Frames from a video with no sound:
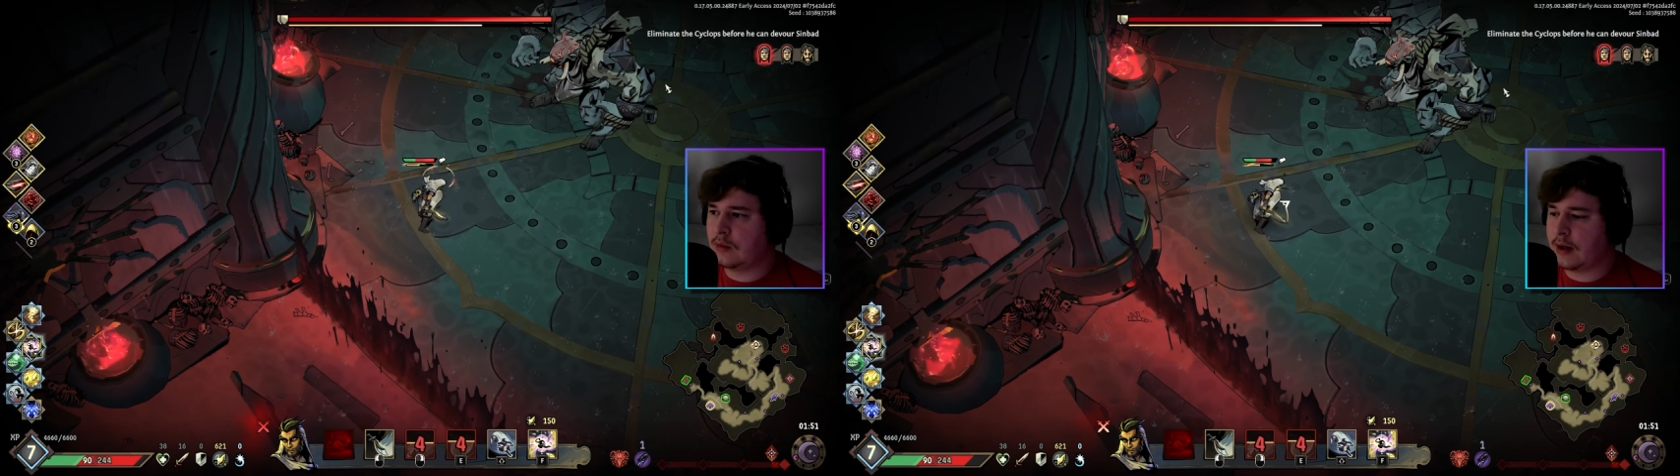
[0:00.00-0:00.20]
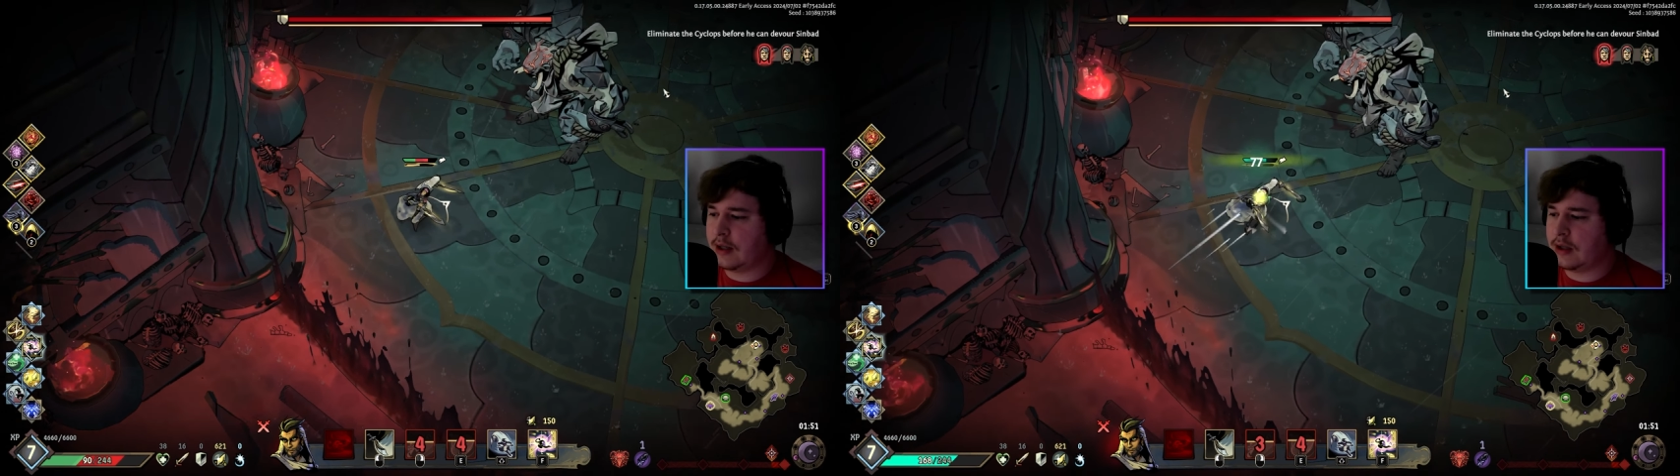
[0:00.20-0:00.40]

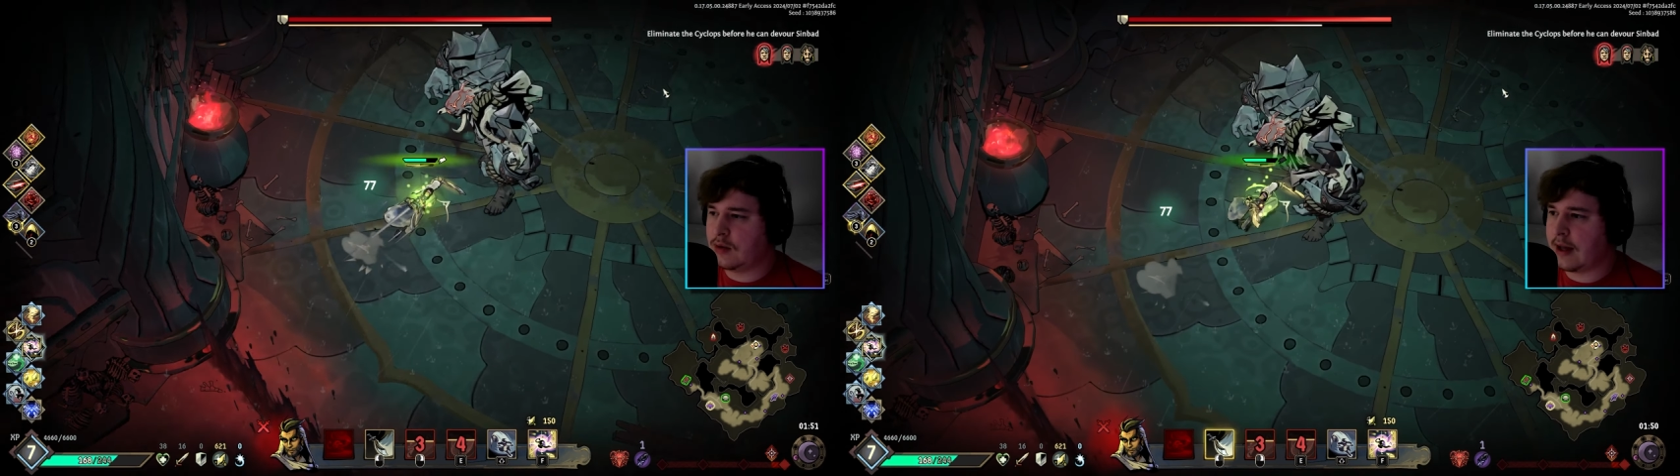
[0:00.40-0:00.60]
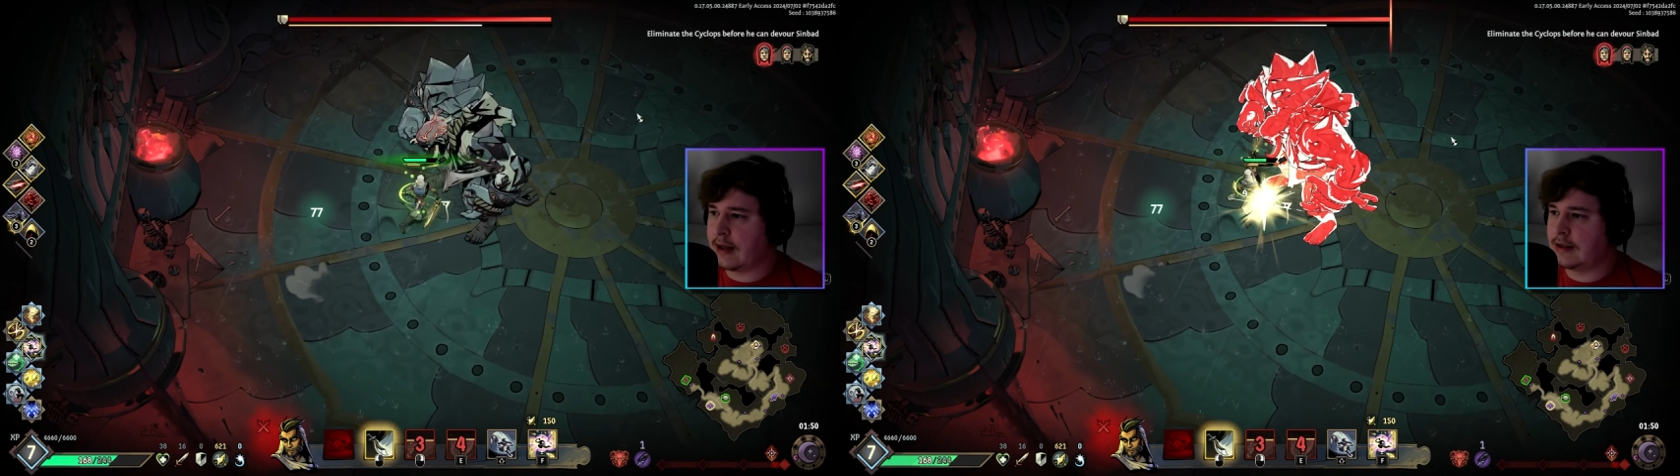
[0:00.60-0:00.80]
Why did you do
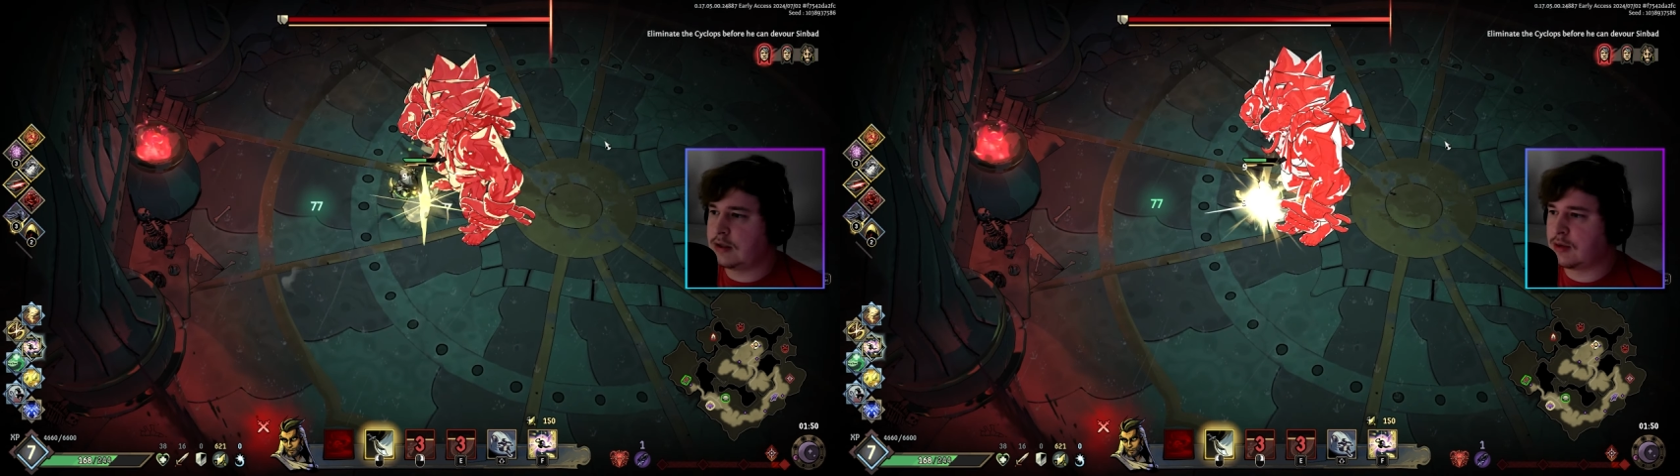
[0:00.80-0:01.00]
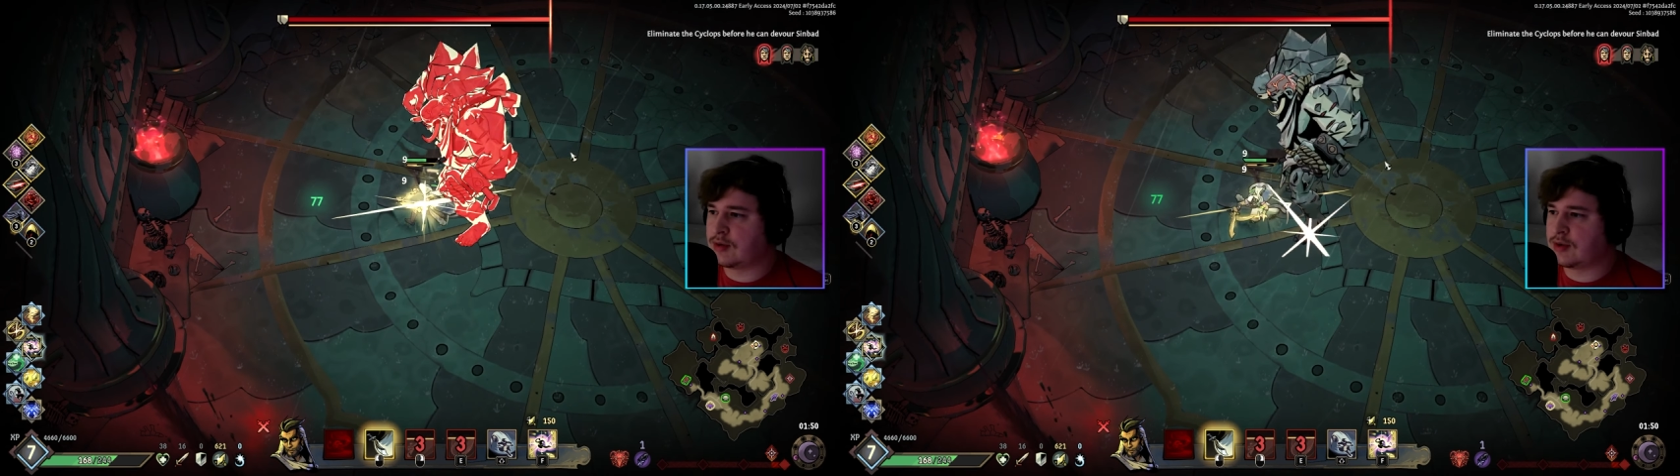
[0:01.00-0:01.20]
that
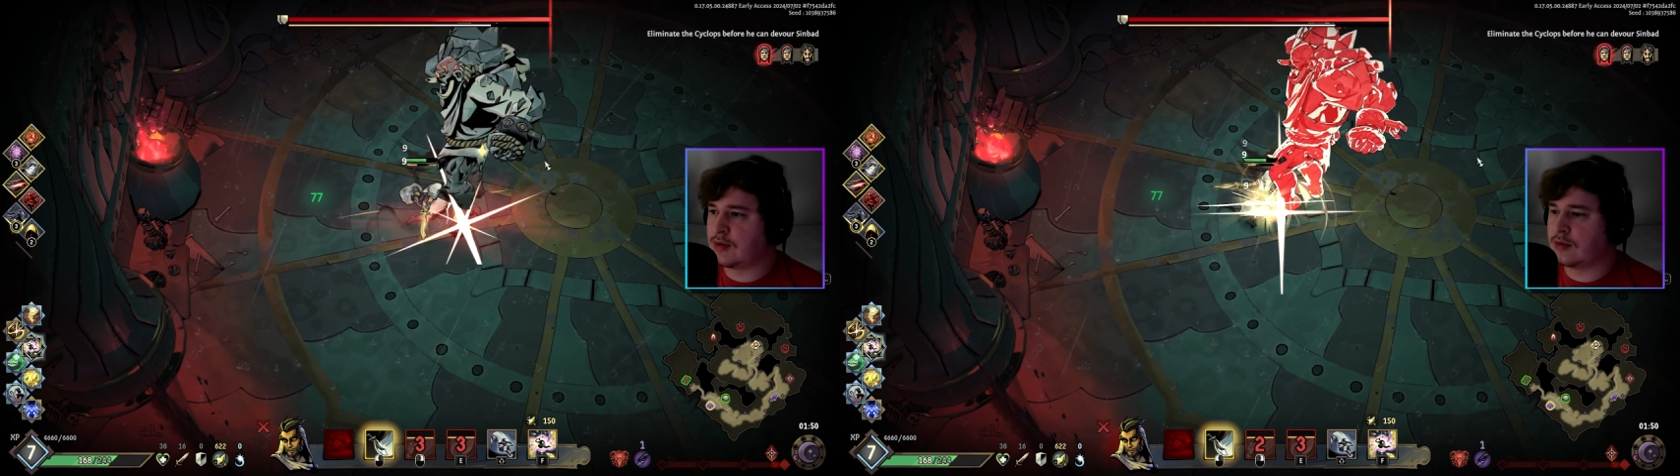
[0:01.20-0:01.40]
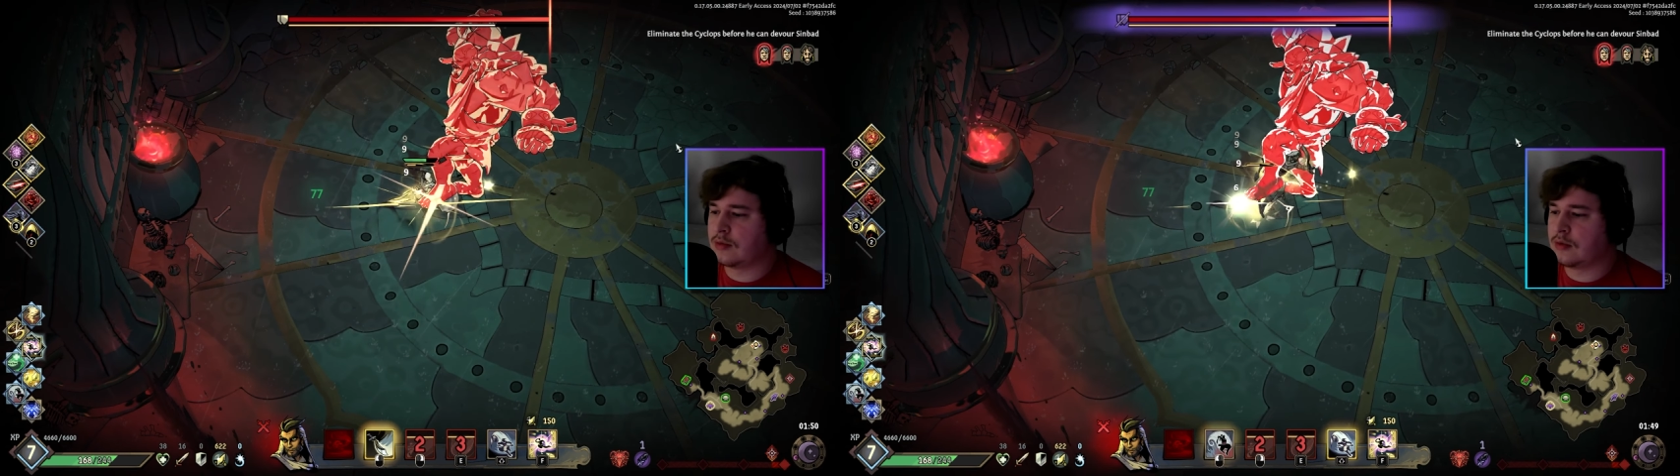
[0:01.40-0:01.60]
so soon?